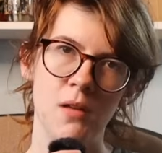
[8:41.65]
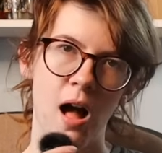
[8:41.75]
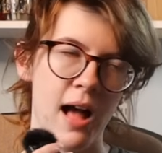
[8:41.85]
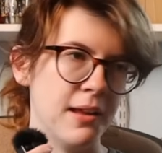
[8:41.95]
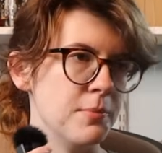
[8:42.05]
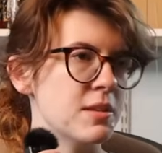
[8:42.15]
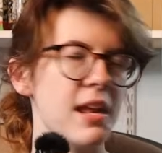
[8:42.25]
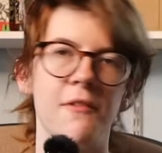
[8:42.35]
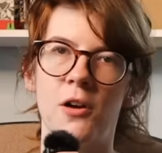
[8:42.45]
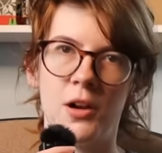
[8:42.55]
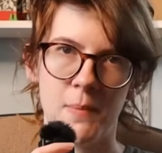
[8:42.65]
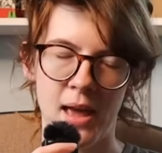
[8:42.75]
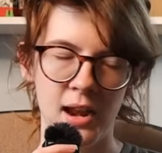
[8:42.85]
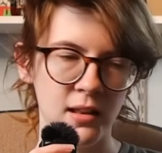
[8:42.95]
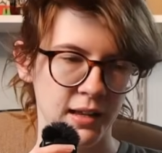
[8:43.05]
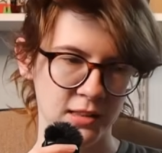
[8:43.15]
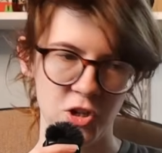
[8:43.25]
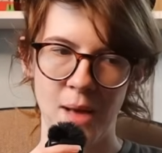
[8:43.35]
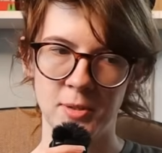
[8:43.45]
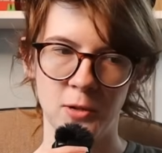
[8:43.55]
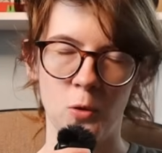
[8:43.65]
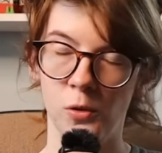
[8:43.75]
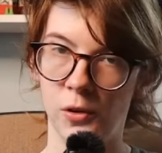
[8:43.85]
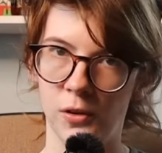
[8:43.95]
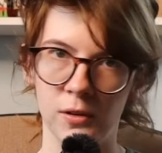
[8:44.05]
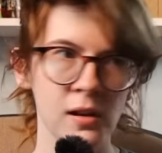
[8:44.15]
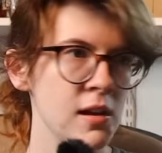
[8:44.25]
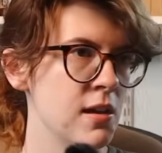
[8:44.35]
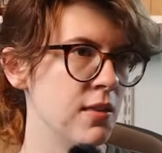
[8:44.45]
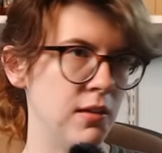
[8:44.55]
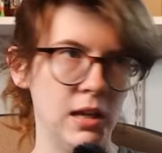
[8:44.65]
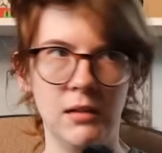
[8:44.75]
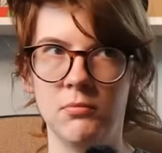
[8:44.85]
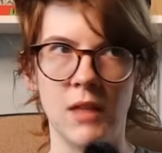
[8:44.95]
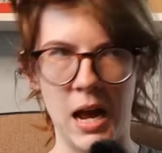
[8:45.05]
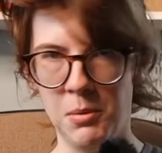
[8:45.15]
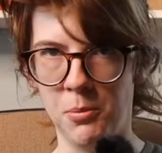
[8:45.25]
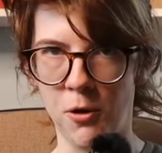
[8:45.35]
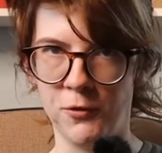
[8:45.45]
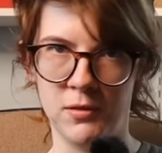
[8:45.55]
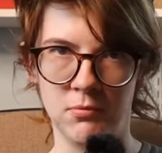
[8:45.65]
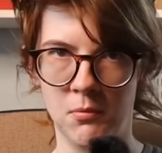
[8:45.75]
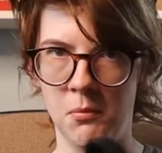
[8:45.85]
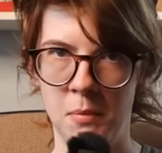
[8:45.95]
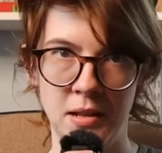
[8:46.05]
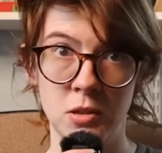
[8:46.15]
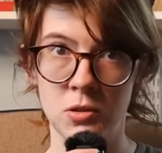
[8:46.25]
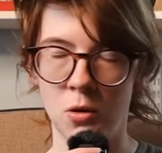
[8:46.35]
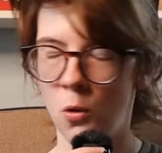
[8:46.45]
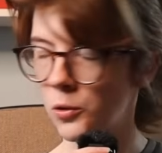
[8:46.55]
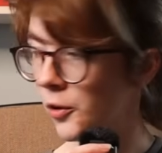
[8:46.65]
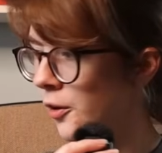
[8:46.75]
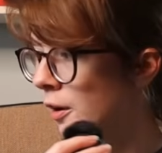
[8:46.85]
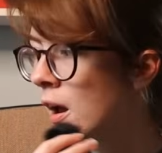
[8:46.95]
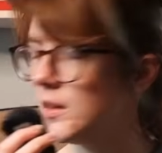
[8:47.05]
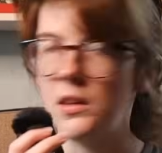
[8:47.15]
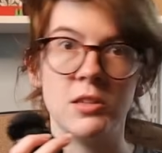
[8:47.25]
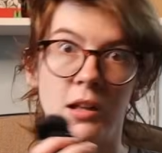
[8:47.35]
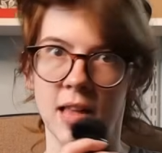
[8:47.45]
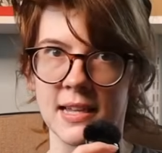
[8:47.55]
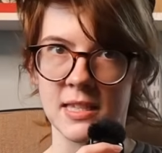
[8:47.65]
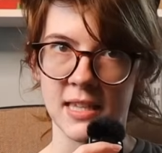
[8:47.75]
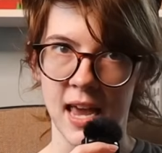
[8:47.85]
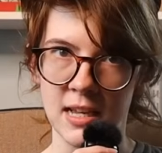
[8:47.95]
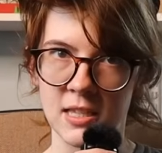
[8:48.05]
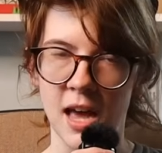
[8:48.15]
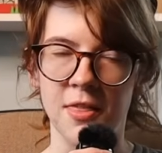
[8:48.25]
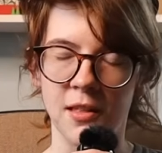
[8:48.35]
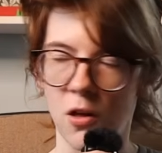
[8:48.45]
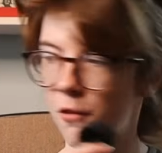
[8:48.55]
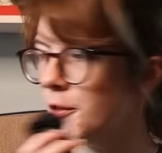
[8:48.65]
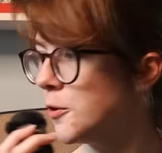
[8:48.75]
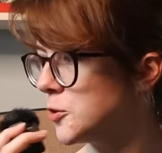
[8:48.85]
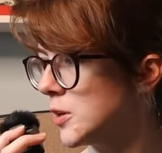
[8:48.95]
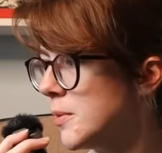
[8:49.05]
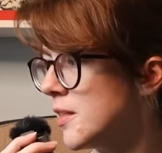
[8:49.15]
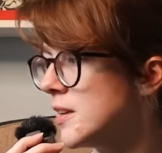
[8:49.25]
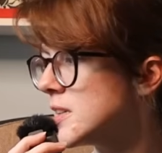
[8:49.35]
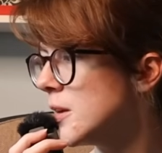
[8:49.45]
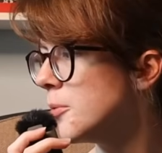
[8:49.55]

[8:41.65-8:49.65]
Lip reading: items that I've already made, like the chapstick holder, the ibuprofen mints holder, the sunglasses case. I think all of those are going to be things that I'll